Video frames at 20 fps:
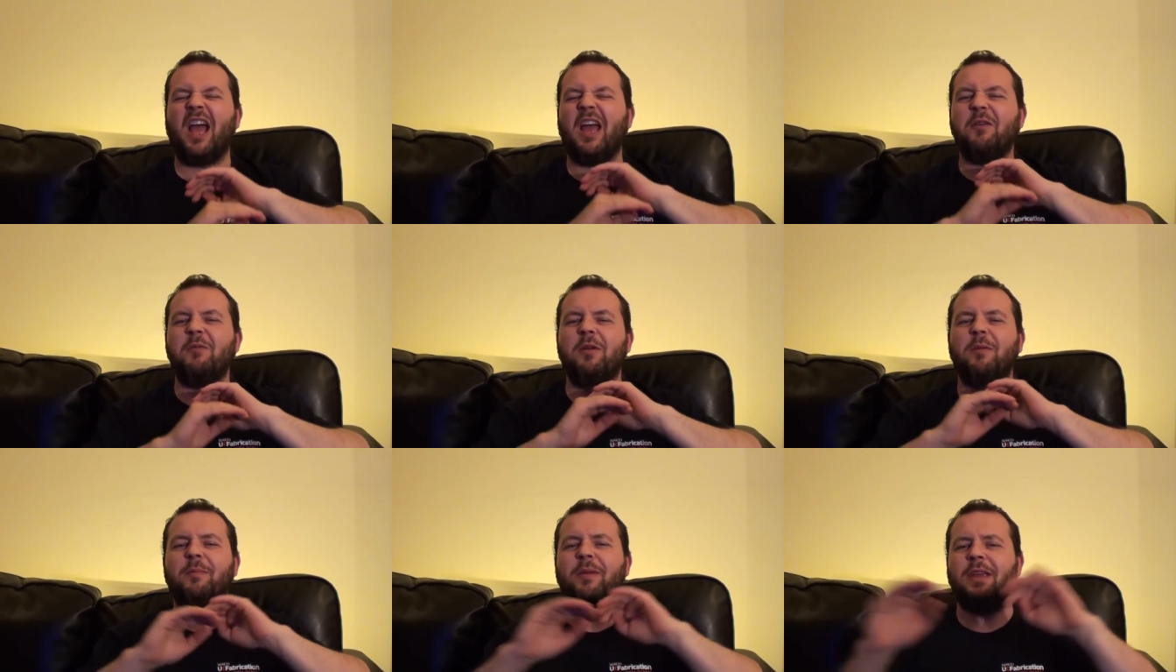I
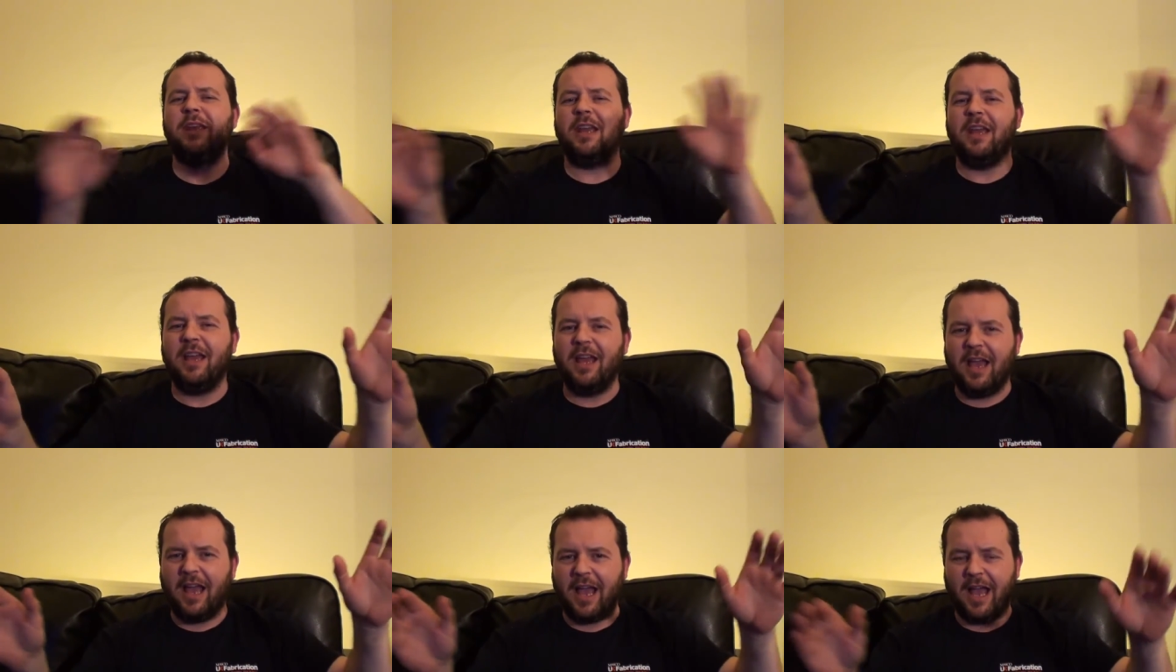will be
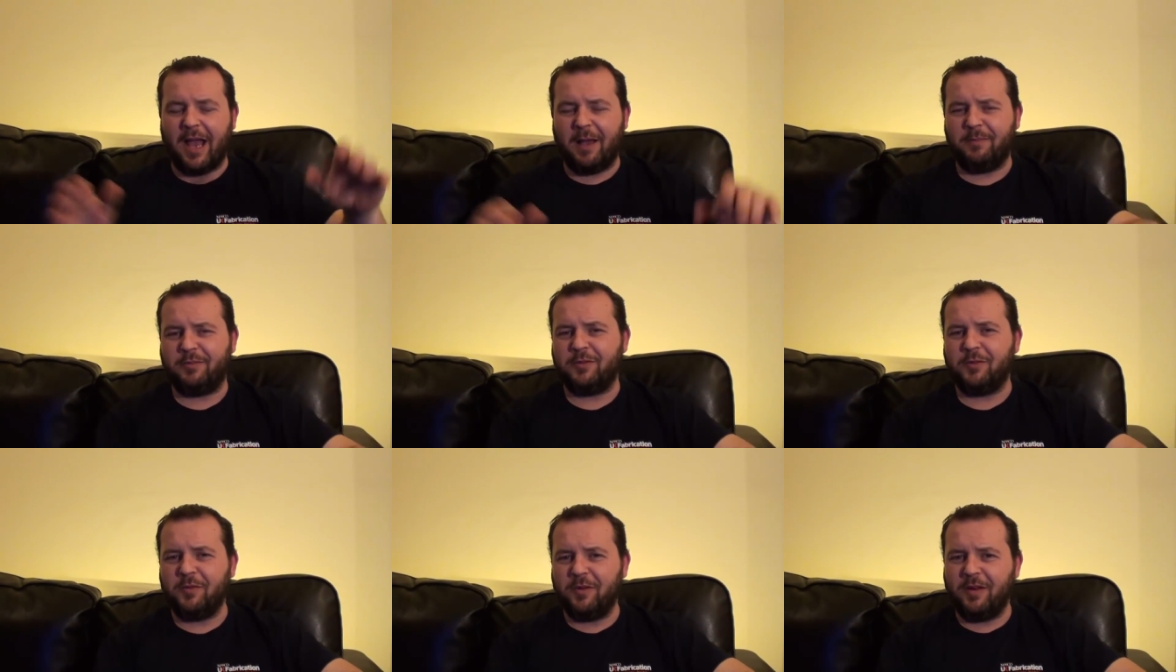
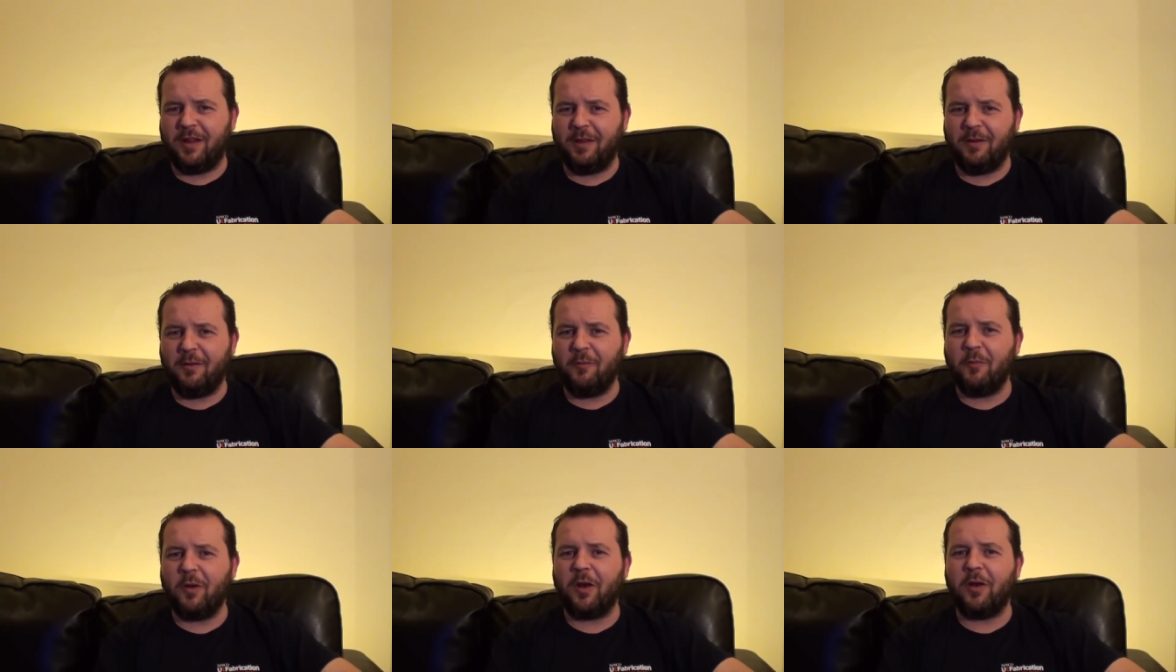absolutely
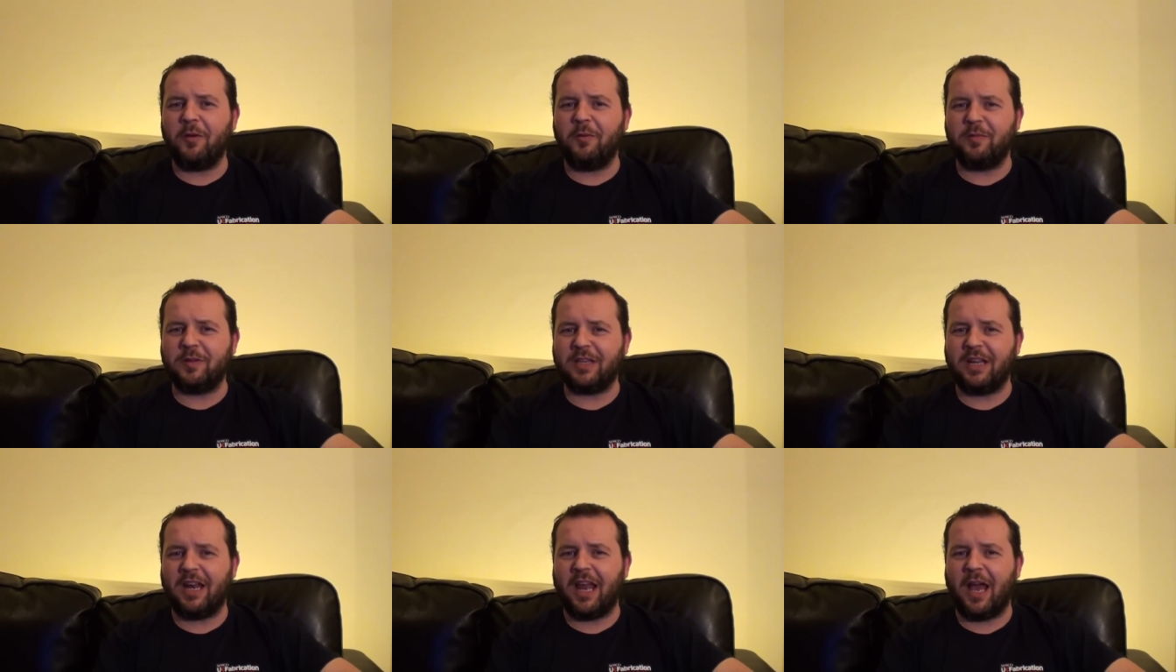one hundred
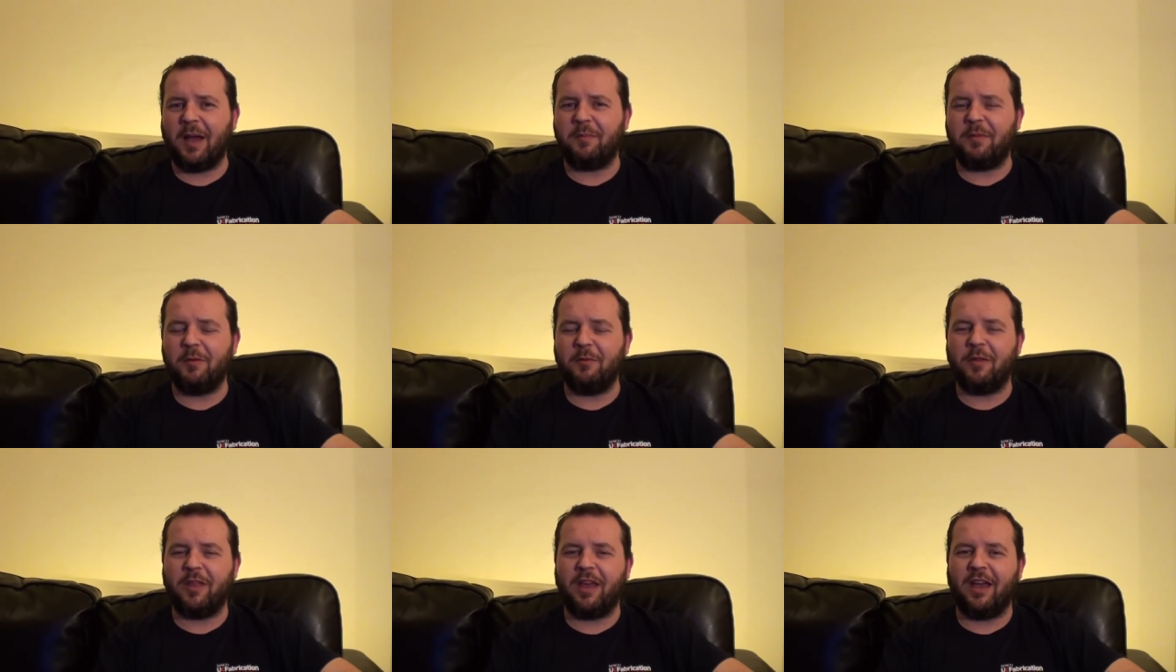percent
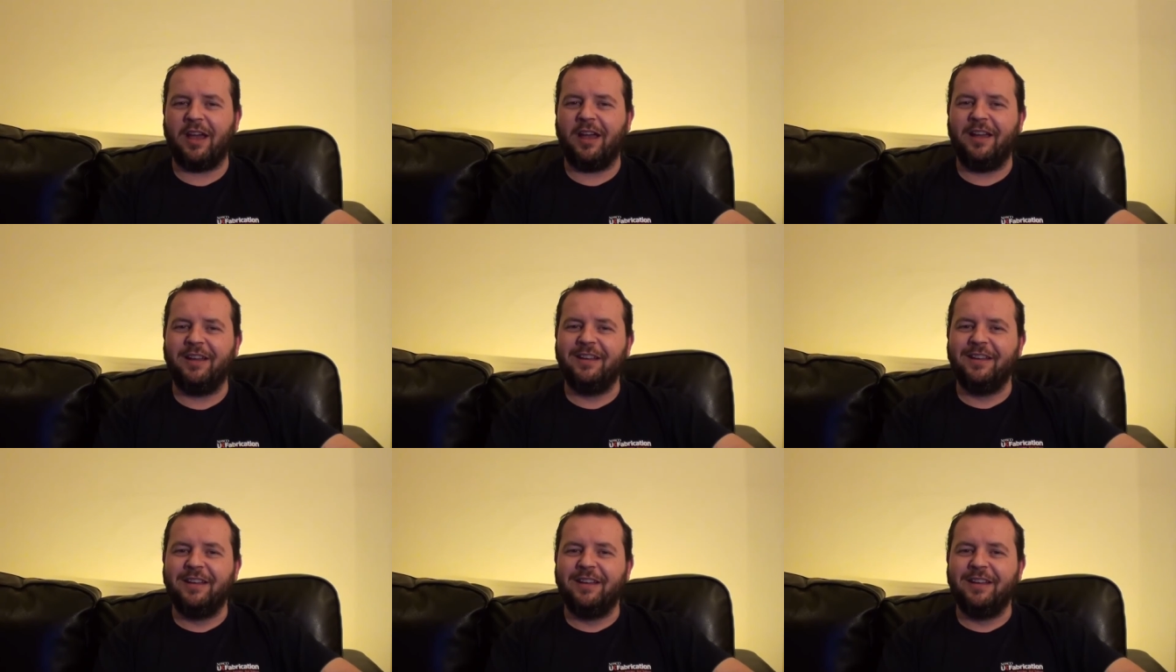happy with that.